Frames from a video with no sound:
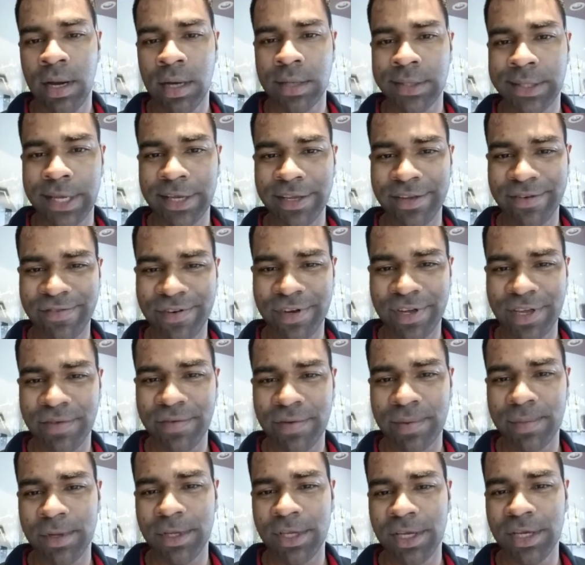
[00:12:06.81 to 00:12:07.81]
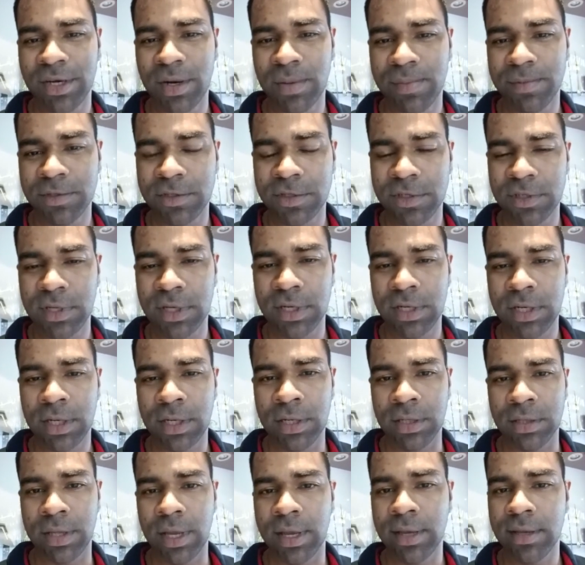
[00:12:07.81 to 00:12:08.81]
Thank you for giving me the opportunity.
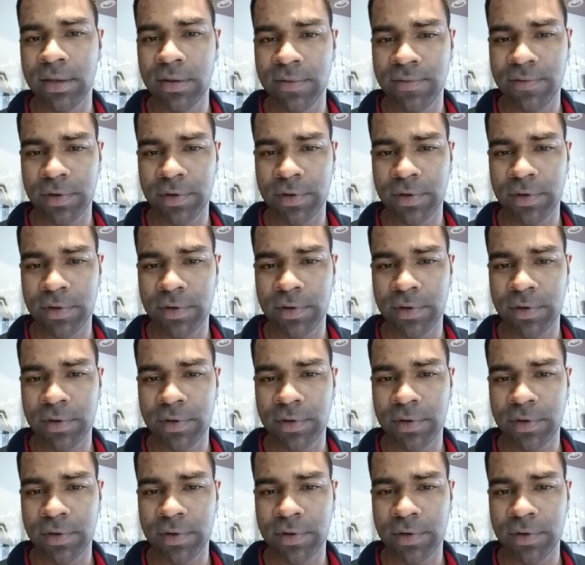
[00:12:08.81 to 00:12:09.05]
Thank you